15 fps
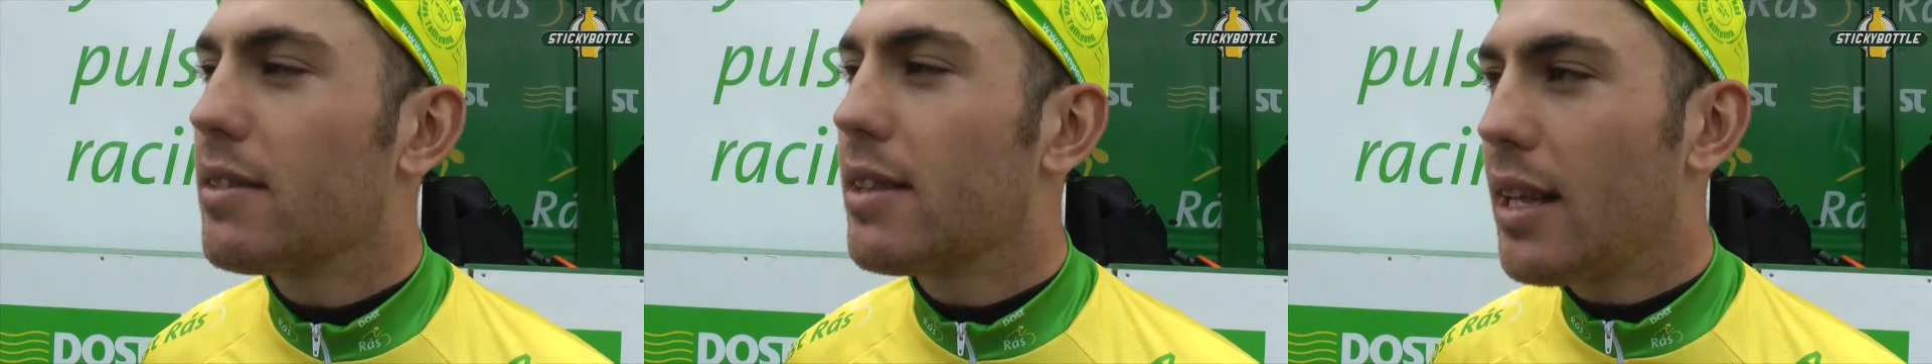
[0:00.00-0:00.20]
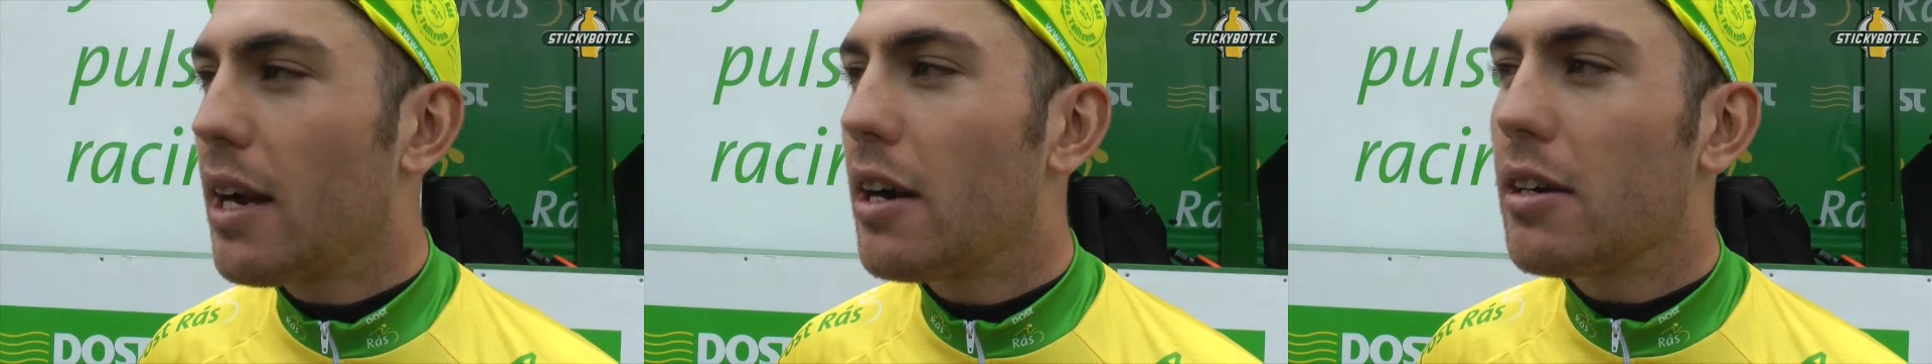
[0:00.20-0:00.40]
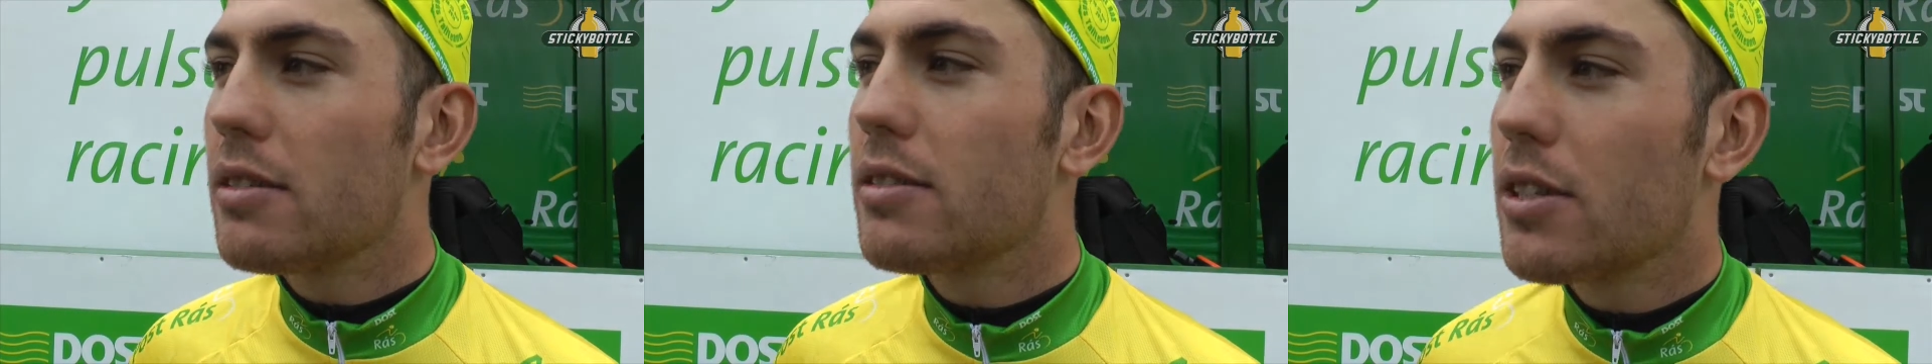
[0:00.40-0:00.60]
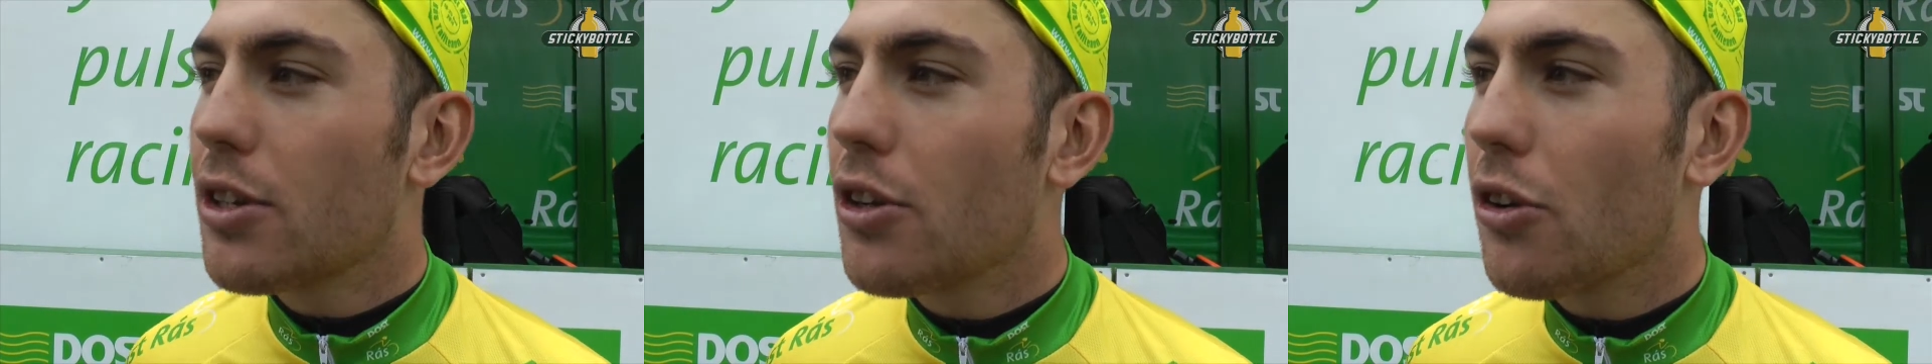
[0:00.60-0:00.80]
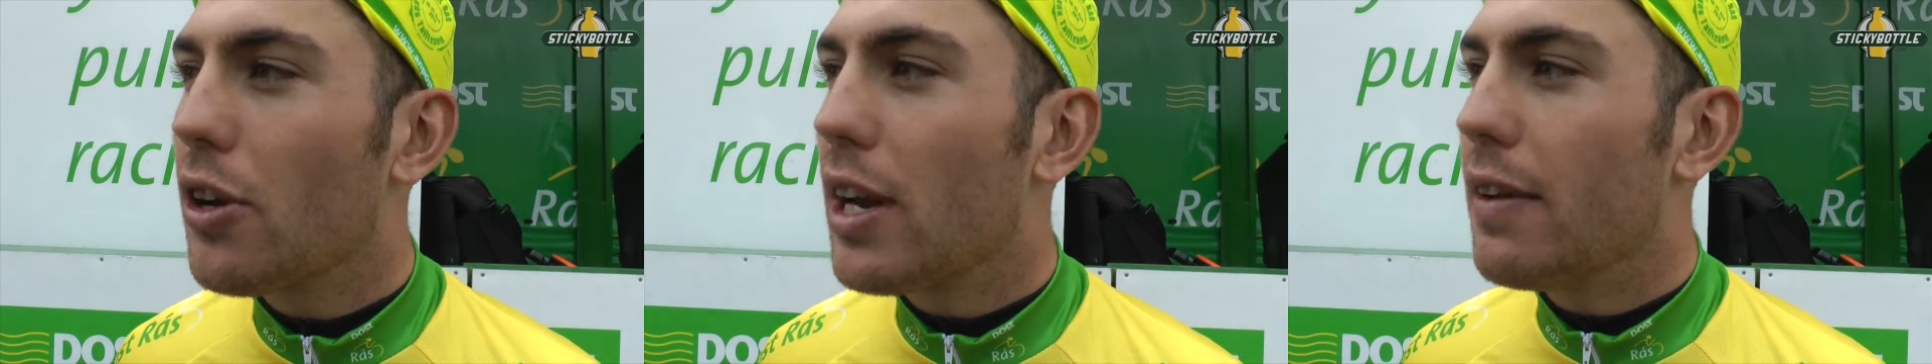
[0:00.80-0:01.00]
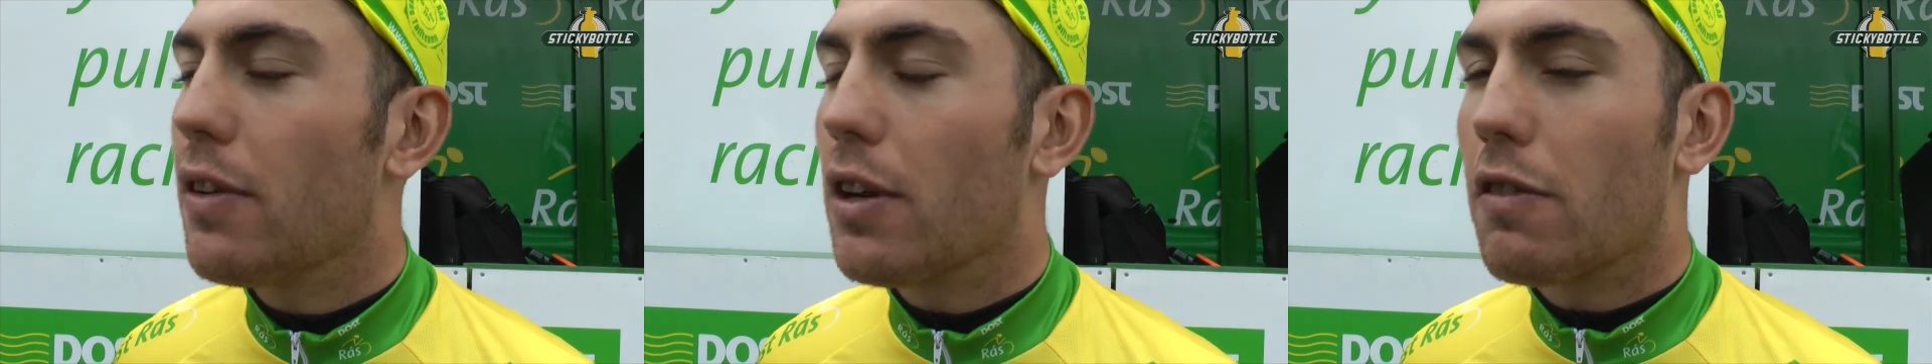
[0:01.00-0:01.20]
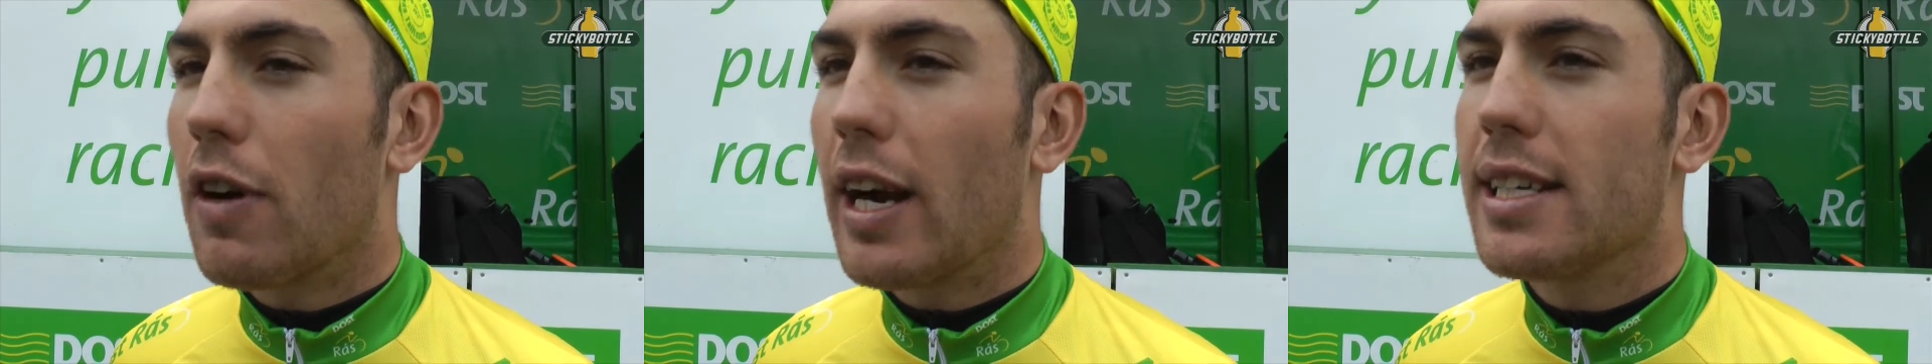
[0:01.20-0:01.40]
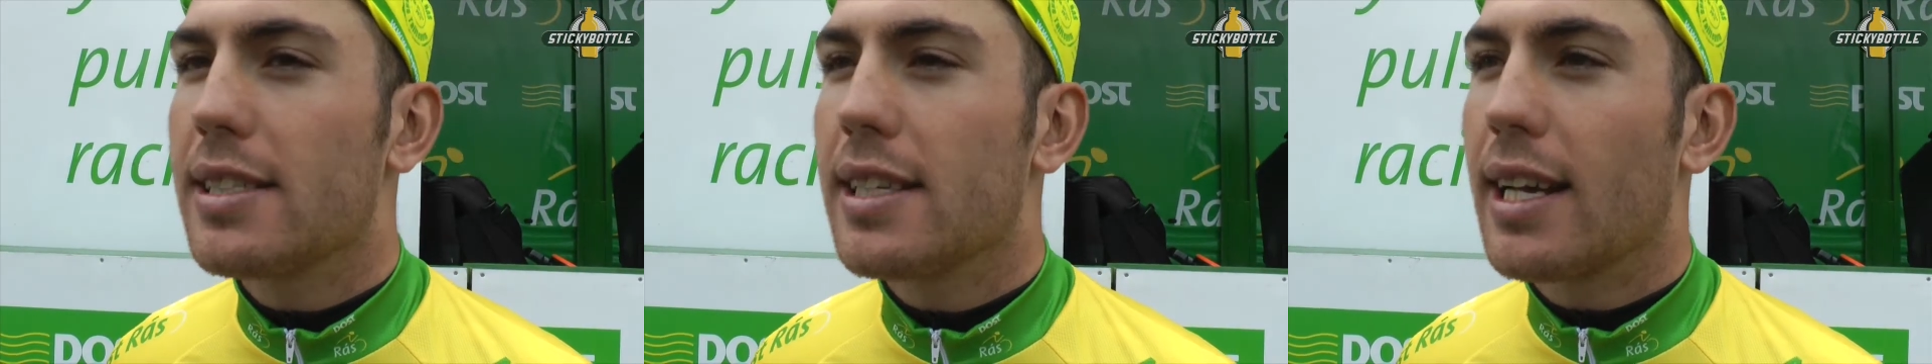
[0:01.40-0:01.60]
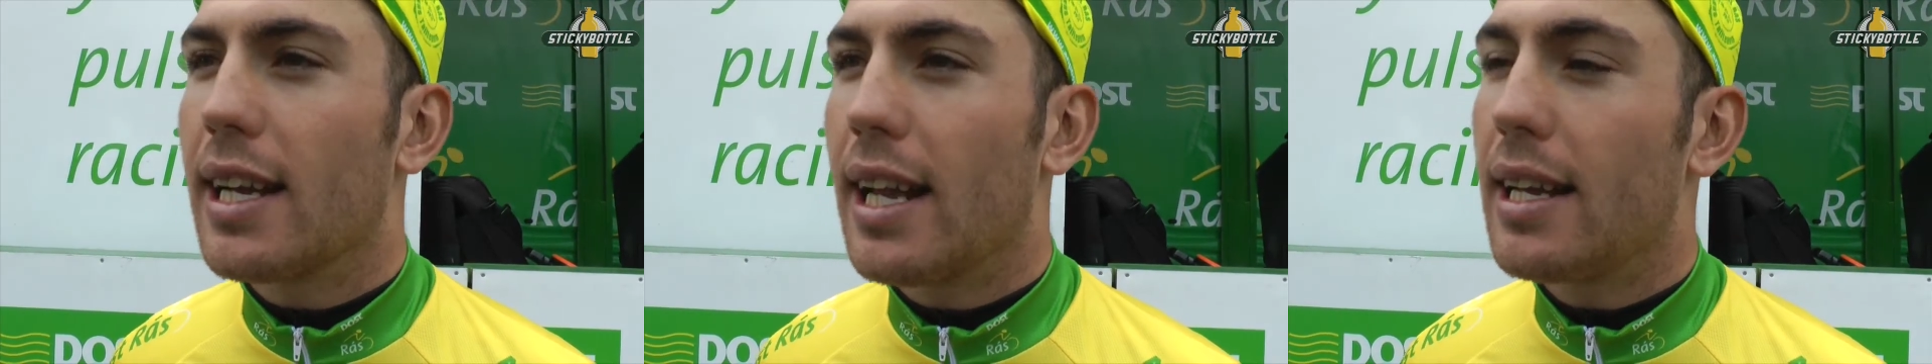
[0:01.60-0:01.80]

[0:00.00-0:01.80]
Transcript: a good level of racing,